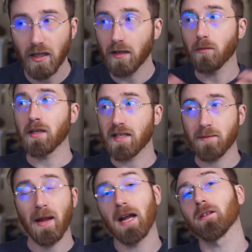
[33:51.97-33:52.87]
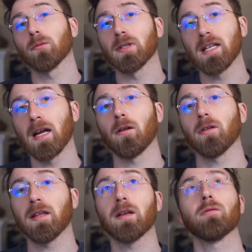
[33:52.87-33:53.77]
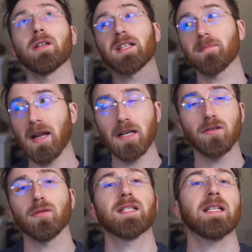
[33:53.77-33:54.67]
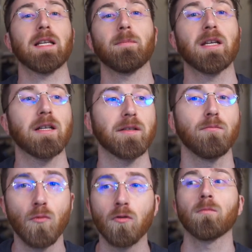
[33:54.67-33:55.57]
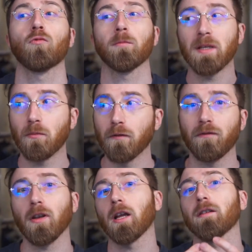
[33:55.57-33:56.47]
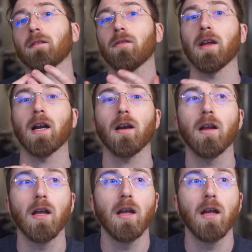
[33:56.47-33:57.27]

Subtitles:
then it would expand to a town, and then it would expand to a city because more and more people flood there.